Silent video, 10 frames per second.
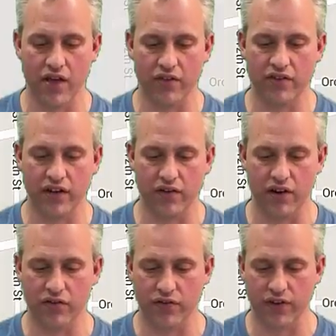that's here,
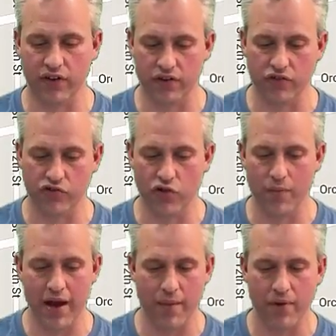right? So if I click on show
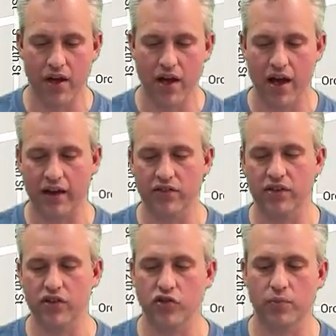map, I can see
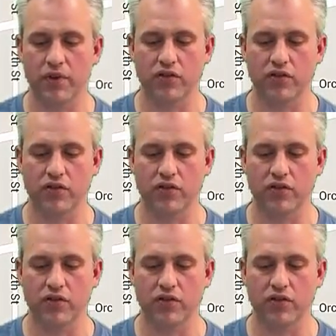it took me